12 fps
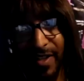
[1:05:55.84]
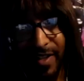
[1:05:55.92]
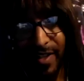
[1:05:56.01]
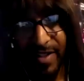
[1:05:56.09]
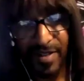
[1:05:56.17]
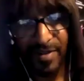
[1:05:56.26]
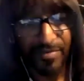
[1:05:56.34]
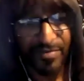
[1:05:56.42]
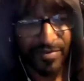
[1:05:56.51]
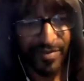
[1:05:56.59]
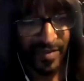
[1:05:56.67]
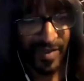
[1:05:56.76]
I'm
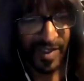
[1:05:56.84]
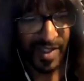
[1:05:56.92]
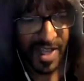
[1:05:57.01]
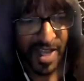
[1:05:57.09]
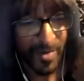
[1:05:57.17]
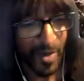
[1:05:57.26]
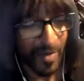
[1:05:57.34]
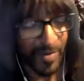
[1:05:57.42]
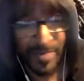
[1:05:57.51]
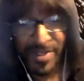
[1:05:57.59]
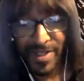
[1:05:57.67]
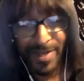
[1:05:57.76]
open.
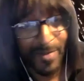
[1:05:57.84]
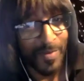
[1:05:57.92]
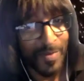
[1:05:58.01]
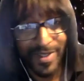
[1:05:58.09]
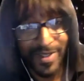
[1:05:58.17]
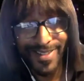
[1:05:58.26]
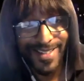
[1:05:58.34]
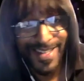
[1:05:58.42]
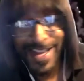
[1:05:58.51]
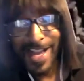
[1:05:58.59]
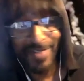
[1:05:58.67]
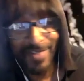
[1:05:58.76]

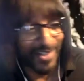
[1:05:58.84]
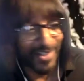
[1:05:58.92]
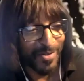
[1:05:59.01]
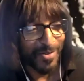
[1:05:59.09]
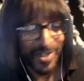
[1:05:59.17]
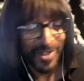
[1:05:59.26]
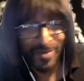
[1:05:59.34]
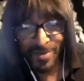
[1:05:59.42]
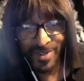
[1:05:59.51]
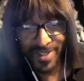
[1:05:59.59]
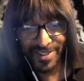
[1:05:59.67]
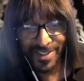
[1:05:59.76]
I have a whole bunch of people
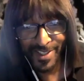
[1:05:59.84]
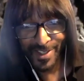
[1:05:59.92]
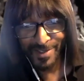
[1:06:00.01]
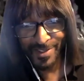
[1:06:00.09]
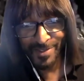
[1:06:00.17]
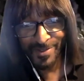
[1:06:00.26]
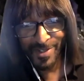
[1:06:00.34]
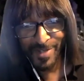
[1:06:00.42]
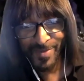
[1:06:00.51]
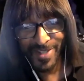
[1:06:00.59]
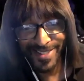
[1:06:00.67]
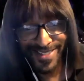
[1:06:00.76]
that I love and
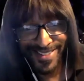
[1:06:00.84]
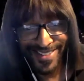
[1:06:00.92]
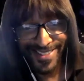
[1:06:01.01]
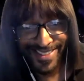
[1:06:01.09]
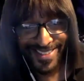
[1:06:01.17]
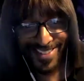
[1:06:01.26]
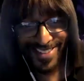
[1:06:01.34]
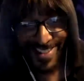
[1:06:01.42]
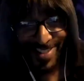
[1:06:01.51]
respect. So,